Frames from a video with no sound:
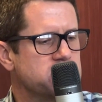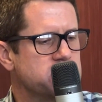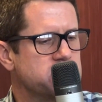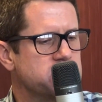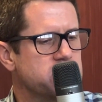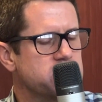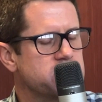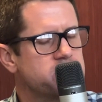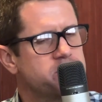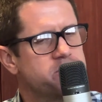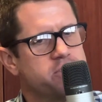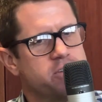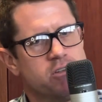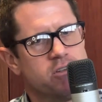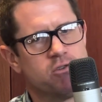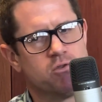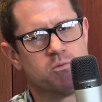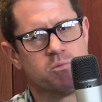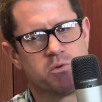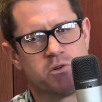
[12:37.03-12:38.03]
There's
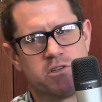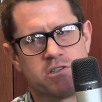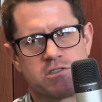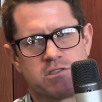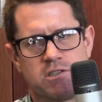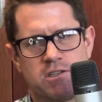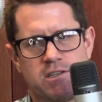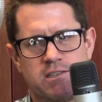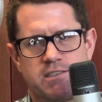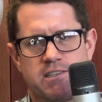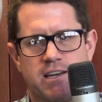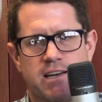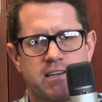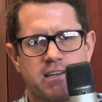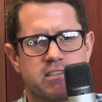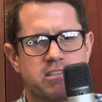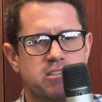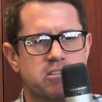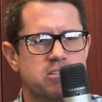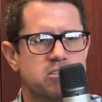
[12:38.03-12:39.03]
few personal
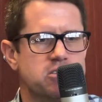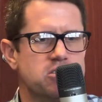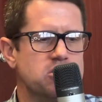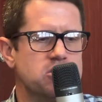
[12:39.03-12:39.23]
interactions.